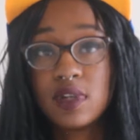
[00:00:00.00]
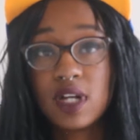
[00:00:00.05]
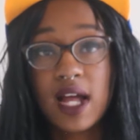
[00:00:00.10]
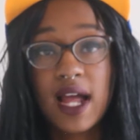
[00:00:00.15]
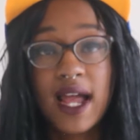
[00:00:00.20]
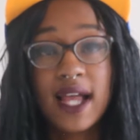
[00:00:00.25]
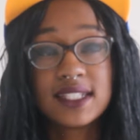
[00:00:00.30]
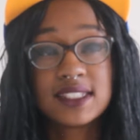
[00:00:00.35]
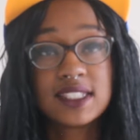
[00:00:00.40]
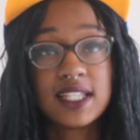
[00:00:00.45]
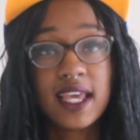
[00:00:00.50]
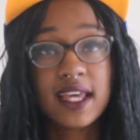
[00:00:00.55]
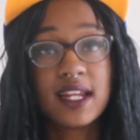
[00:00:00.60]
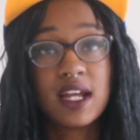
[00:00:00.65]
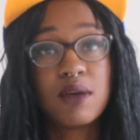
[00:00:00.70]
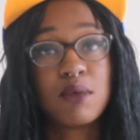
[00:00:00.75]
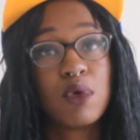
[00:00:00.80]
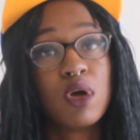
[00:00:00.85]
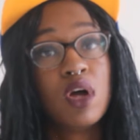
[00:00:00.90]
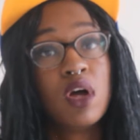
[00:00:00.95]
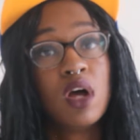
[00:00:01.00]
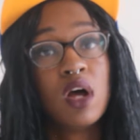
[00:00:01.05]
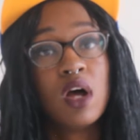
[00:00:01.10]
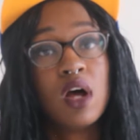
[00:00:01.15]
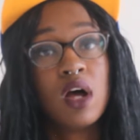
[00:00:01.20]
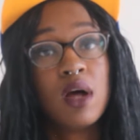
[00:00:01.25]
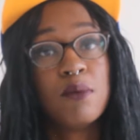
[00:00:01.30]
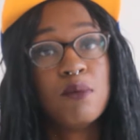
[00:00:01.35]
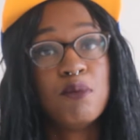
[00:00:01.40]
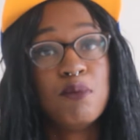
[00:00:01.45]
I had to get up.
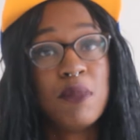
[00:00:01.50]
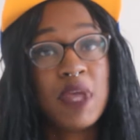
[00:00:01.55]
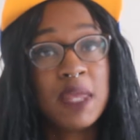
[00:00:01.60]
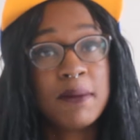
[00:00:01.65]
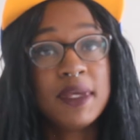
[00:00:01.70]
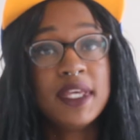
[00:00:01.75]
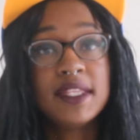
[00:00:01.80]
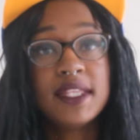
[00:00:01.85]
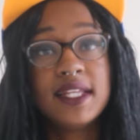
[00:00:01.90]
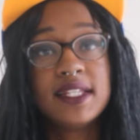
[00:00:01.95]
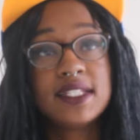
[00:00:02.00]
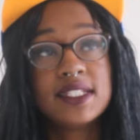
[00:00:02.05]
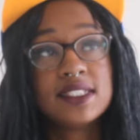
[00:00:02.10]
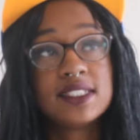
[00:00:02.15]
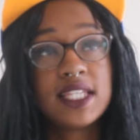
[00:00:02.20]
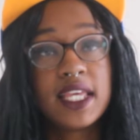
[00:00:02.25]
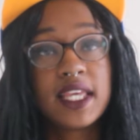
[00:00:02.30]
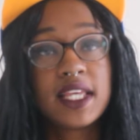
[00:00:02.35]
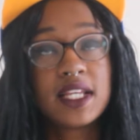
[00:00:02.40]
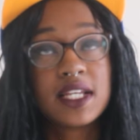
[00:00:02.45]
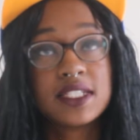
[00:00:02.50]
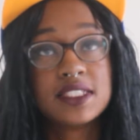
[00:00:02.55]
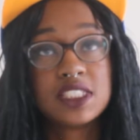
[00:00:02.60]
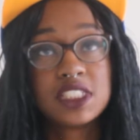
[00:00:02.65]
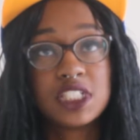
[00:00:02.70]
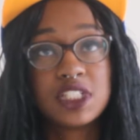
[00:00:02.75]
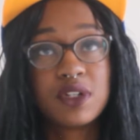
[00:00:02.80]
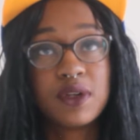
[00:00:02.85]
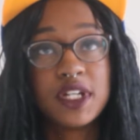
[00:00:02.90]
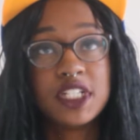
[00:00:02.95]
Maybe they didn't take in
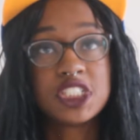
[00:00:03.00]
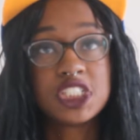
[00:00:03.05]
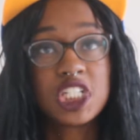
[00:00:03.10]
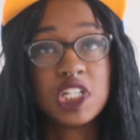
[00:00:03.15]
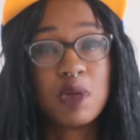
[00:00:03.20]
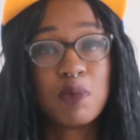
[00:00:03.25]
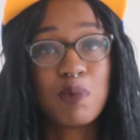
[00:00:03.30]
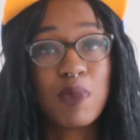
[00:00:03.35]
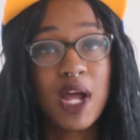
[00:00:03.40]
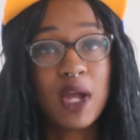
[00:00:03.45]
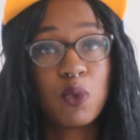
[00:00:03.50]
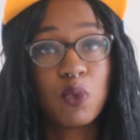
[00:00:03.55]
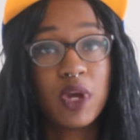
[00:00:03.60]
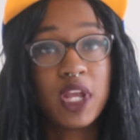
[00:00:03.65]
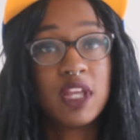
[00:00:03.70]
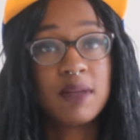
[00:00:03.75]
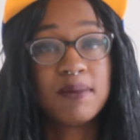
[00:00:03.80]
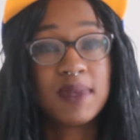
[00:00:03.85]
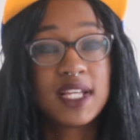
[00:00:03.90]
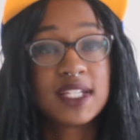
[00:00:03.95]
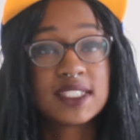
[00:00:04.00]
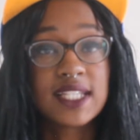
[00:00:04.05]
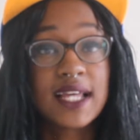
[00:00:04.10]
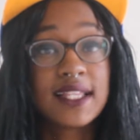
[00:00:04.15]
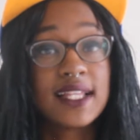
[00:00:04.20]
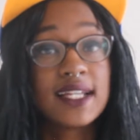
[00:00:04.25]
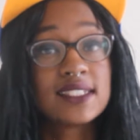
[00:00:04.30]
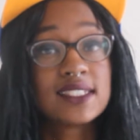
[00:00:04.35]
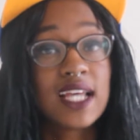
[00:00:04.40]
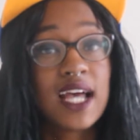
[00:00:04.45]
consideration my weight, because
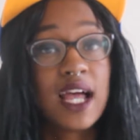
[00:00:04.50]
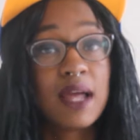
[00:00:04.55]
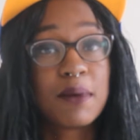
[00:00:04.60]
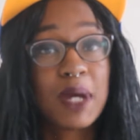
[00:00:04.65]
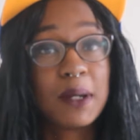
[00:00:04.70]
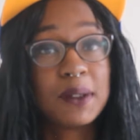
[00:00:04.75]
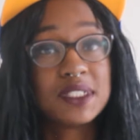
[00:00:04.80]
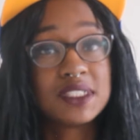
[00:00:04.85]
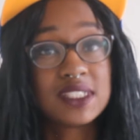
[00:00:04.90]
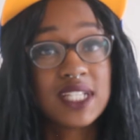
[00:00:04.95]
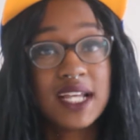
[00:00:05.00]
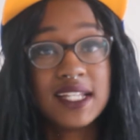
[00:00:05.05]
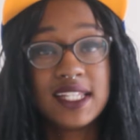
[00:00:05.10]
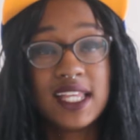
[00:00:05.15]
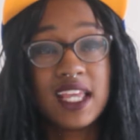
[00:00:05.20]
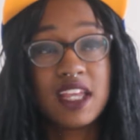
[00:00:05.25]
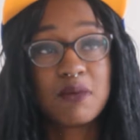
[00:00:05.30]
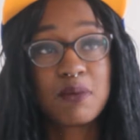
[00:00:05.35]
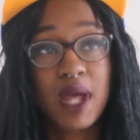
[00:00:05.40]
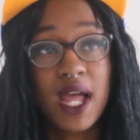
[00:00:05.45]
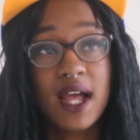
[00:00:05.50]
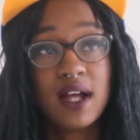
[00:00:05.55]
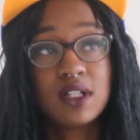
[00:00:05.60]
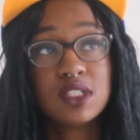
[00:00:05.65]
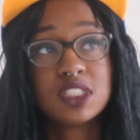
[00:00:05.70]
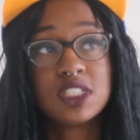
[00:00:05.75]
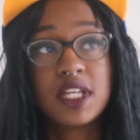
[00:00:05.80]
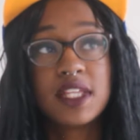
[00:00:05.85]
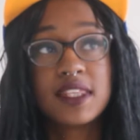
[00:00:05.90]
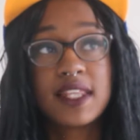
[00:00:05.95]
at that time I was 98
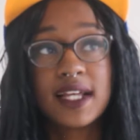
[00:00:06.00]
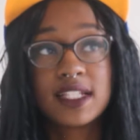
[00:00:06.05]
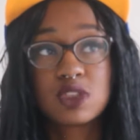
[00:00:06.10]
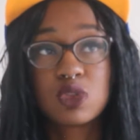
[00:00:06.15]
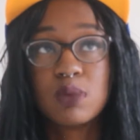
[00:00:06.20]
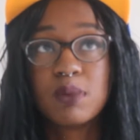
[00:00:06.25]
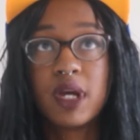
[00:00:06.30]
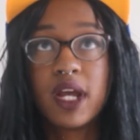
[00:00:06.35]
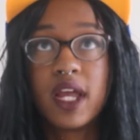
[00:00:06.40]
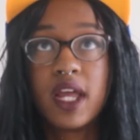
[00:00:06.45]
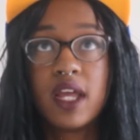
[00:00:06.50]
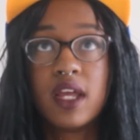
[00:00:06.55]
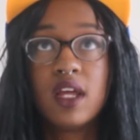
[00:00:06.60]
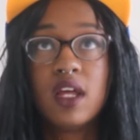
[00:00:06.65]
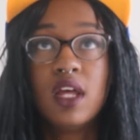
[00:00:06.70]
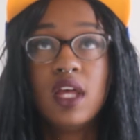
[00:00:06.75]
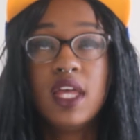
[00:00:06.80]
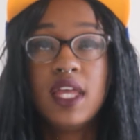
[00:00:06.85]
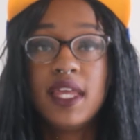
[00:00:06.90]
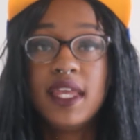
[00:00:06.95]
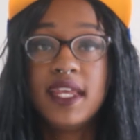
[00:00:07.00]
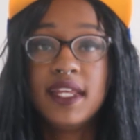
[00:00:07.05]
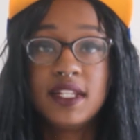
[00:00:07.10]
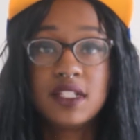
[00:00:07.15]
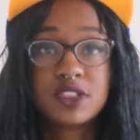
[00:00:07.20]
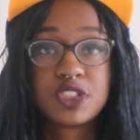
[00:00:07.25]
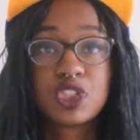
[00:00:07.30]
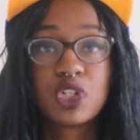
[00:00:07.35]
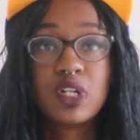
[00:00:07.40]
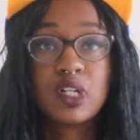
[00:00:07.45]
pounds and that's when my
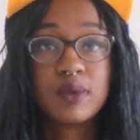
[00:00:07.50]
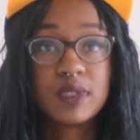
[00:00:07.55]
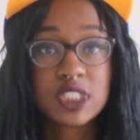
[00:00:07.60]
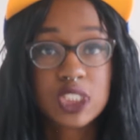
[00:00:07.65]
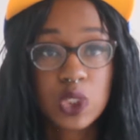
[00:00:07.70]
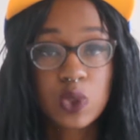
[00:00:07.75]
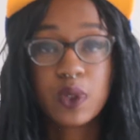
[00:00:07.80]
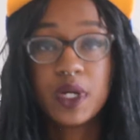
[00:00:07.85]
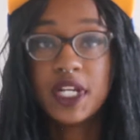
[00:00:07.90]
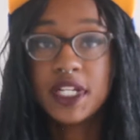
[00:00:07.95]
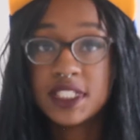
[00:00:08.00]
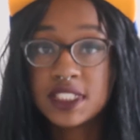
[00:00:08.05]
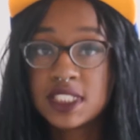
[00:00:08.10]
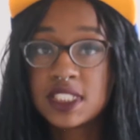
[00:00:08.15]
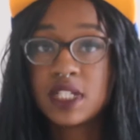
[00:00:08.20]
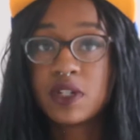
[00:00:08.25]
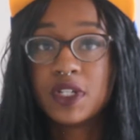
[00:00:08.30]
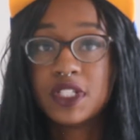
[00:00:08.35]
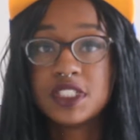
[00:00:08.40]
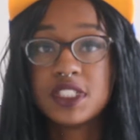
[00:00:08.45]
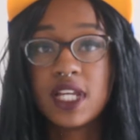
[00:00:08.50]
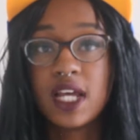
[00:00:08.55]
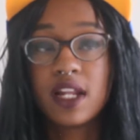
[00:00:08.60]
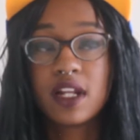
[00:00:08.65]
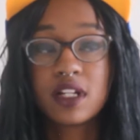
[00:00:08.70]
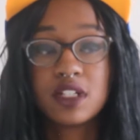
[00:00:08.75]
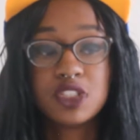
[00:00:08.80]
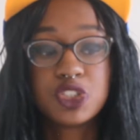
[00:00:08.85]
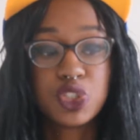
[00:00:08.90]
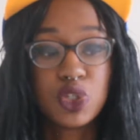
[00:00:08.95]
eating disorder was crazy
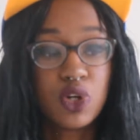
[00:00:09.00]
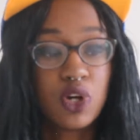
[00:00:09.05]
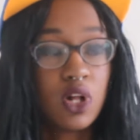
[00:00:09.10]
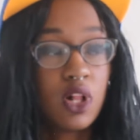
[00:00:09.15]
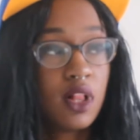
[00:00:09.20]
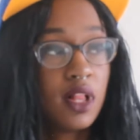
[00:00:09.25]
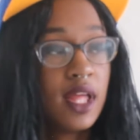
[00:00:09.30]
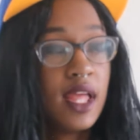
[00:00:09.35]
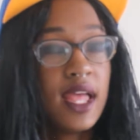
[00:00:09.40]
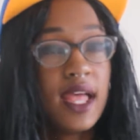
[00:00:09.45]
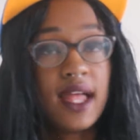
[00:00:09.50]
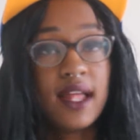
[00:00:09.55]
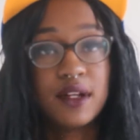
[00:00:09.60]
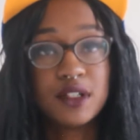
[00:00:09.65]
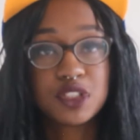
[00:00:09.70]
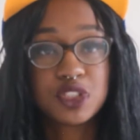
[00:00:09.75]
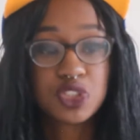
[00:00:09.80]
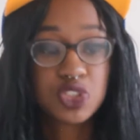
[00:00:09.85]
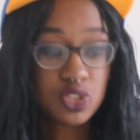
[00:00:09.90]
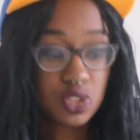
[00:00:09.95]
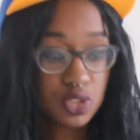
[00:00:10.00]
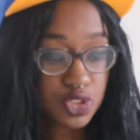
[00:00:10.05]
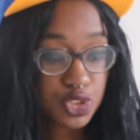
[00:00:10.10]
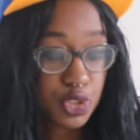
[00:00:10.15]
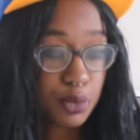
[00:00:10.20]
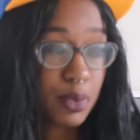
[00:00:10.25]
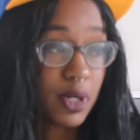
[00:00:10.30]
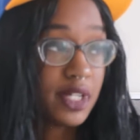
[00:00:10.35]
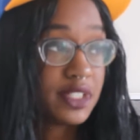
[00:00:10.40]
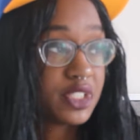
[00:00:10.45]
out of control and I was
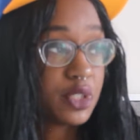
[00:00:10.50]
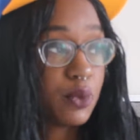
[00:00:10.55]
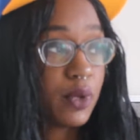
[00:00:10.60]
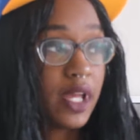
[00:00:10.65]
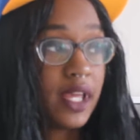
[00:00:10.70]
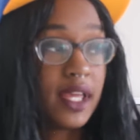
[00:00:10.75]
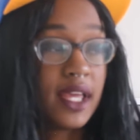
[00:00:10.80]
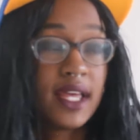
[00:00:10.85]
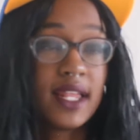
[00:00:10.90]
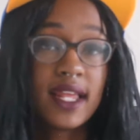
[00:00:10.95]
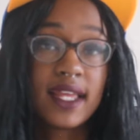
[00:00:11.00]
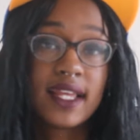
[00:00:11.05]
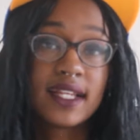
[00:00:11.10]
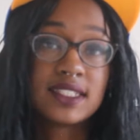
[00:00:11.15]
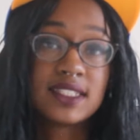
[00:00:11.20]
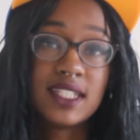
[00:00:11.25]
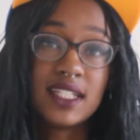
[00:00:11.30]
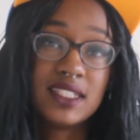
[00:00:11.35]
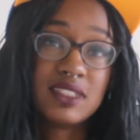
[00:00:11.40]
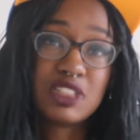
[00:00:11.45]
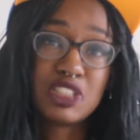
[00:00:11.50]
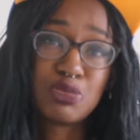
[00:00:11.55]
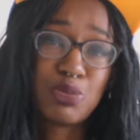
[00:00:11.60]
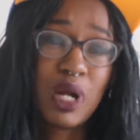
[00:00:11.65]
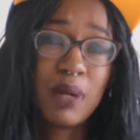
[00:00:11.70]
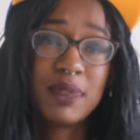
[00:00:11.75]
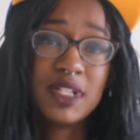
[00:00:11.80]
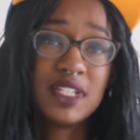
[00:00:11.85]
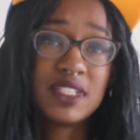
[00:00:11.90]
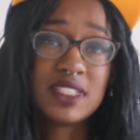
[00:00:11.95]
super underweight, and I guess they just
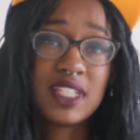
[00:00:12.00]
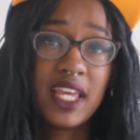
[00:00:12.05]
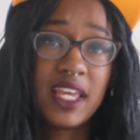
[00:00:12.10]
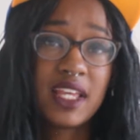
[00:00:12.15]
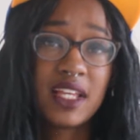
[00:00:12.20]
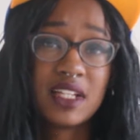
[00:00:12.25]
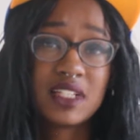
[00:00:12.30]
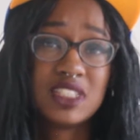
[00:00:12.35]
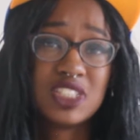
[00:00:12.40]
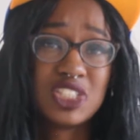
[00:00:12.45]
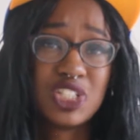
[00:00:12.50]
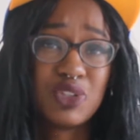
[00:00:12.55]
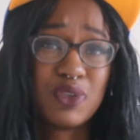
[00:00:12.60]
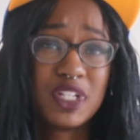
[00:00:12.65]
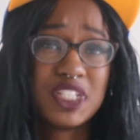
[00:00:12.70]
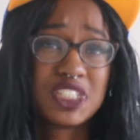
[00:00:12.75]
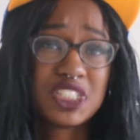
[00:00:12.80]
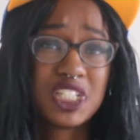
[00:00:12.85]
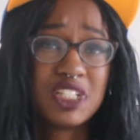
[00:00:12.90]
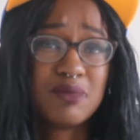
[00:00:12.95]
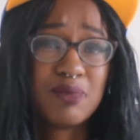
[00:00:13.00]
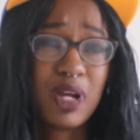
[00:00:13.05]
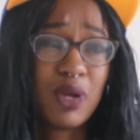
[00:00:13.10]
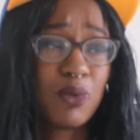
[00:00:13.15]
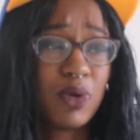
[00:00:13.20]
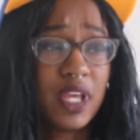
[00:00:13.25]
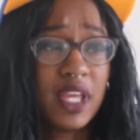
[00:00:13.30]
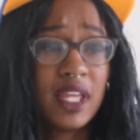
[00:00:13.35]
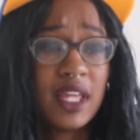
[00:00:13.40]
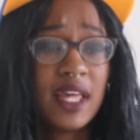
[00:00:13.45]
probably didn't take in consideration
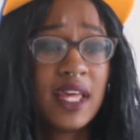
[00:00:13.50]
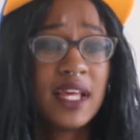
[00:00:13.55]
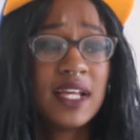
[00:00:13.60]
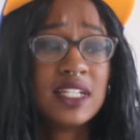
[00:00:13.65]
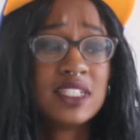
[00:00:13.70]
my weight.